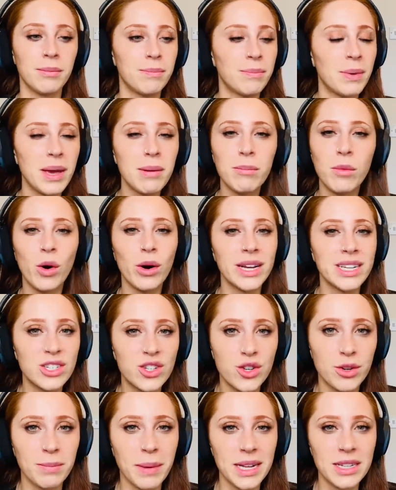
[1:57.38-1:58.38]
Bit more
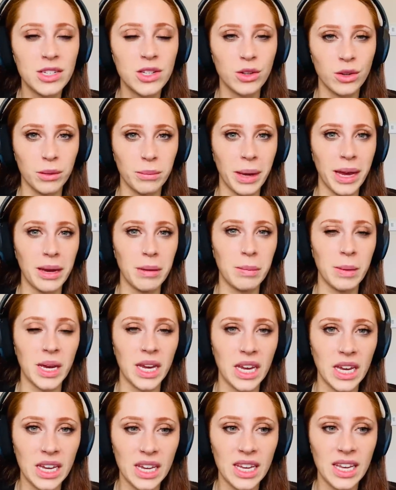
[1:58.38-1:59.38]
instrumental,
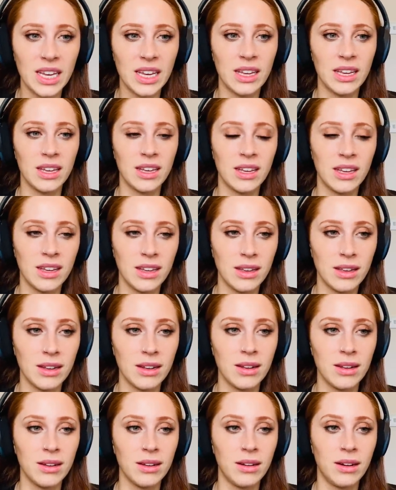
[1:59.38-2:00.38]
maybe.
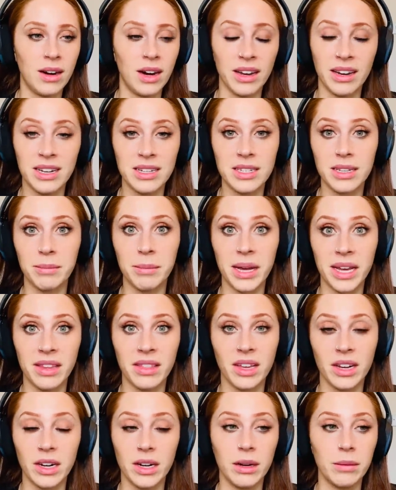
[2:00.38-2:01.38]
Unless I'm making
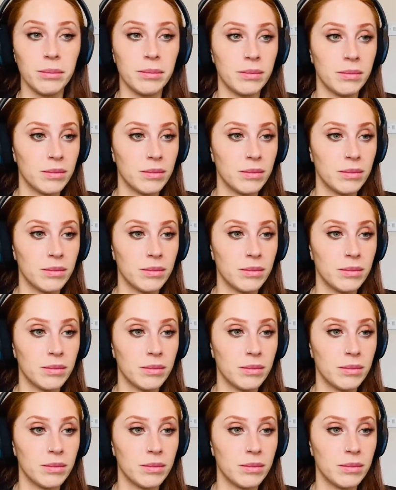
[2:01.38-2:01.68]
that up.